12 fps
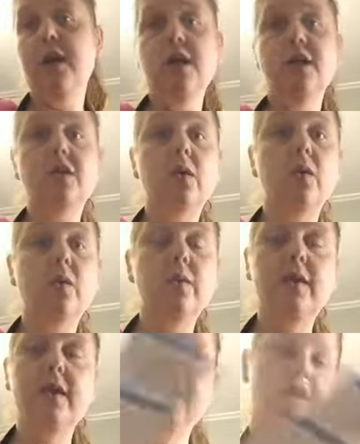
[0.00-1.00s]
So
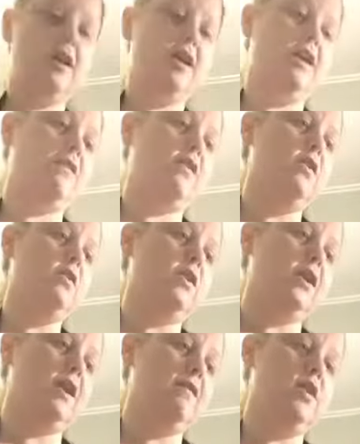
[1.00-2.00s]
if you
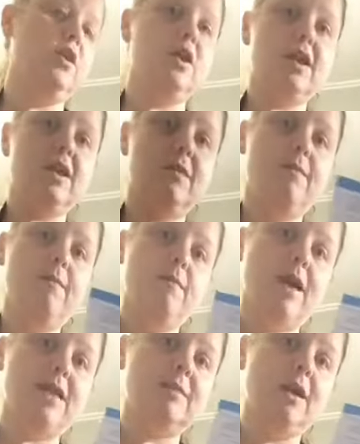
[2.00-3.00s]
look at the
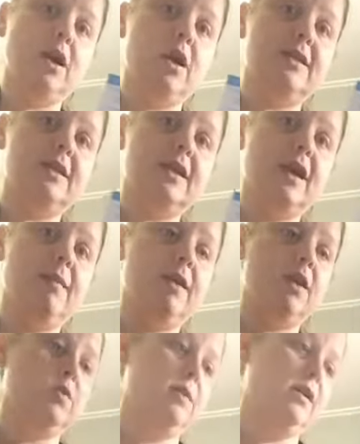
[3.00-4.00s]
recipe cards that come
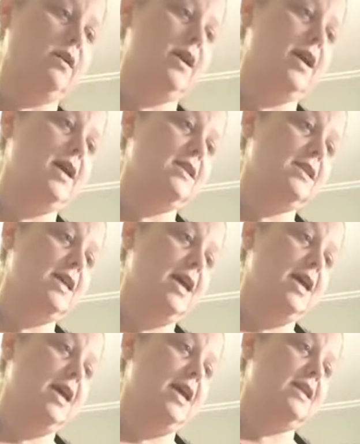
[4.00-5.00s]
in your meal kits,
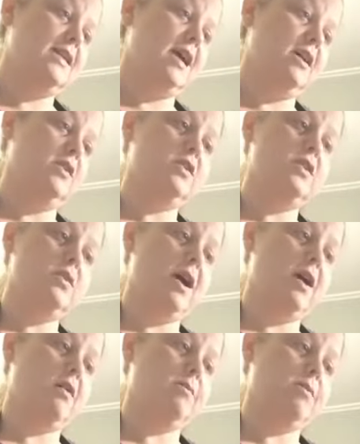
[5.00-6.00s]
it tells you
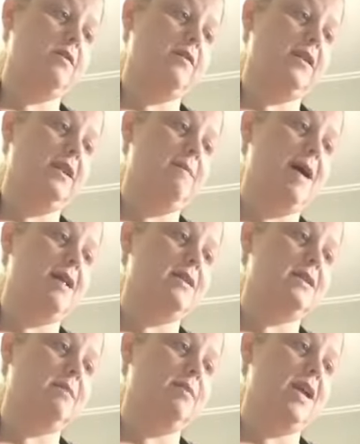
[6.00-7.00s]
how to perfectly
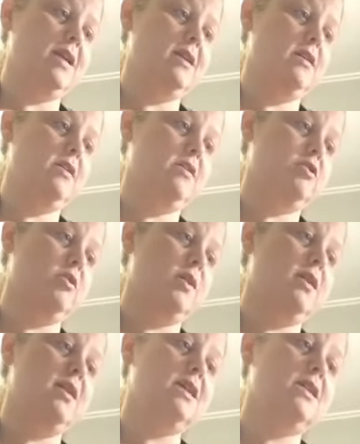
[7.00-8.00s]
balance a plate. So
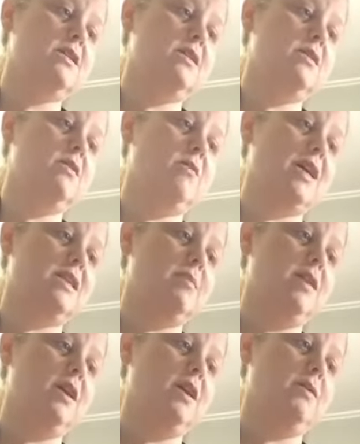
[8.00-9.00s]
with this
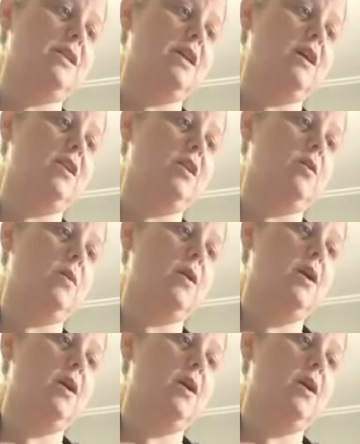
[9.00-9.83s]
recipe, it would tell you